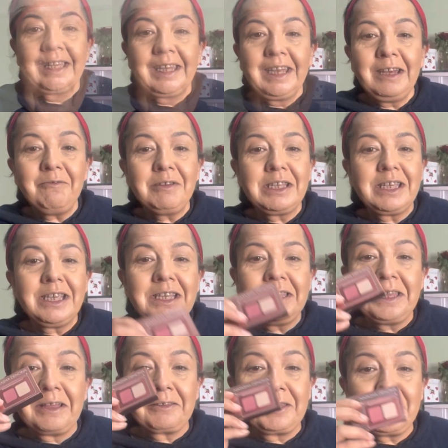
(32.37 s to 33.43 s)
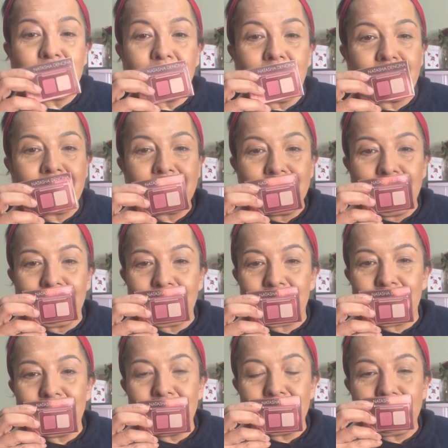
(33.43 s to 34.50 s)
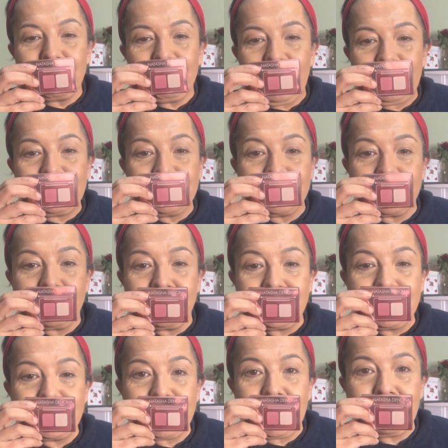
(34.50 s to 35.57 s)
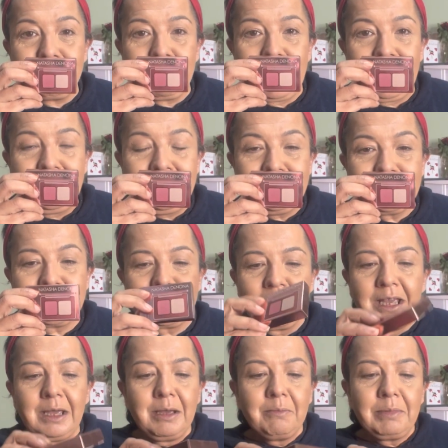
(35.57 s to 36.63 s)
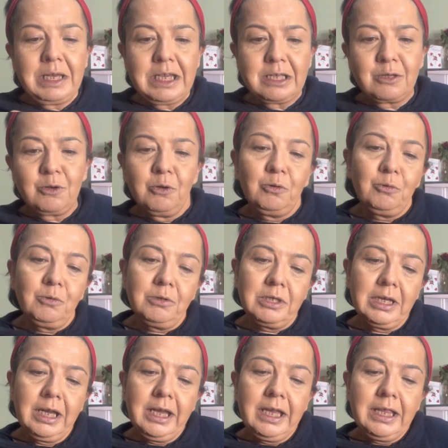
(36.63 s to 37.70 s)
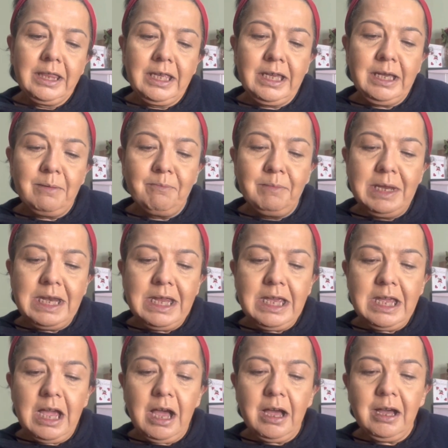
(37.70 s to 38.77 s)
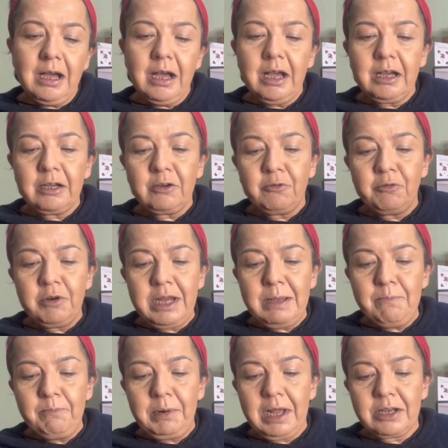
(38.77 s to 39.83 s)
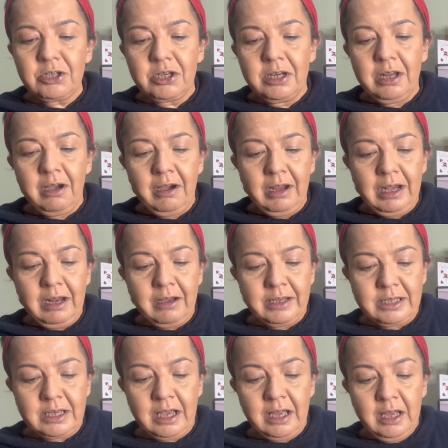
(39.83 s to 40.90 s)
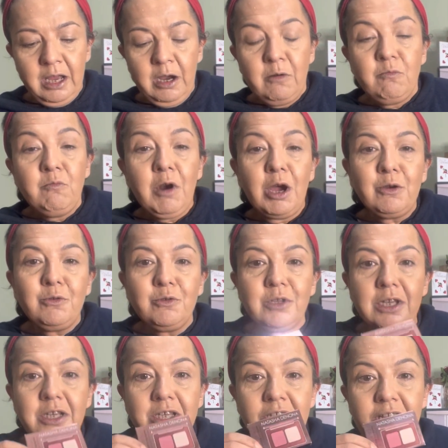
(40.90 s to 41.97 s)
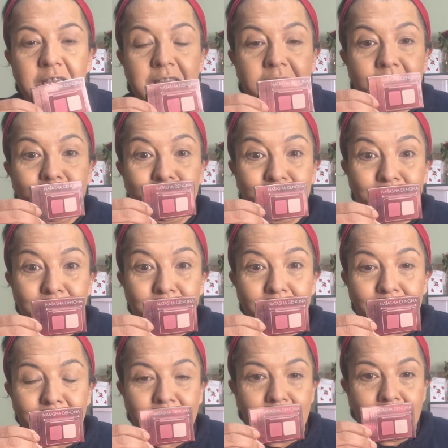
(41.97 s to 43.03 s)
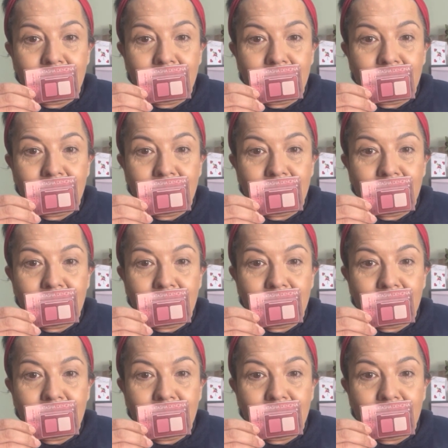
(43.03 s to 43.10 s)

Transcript: Here it is. Now, this one's not called the Valentine's Day palette, but it's called the Mini Cream Blush and Highlighter Rose Cheek Duo.